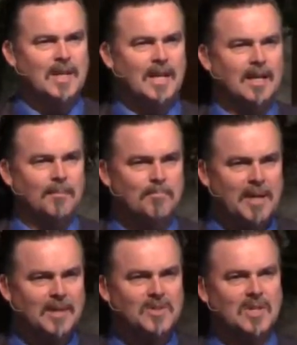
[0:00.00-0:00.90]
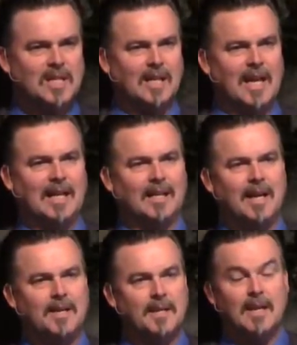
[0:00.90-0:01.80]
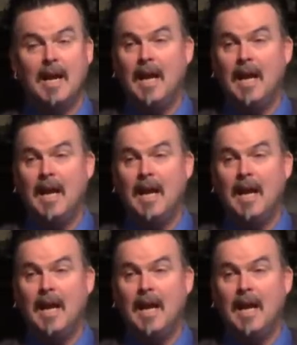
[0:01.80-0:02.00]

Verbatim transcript: in a big city like London,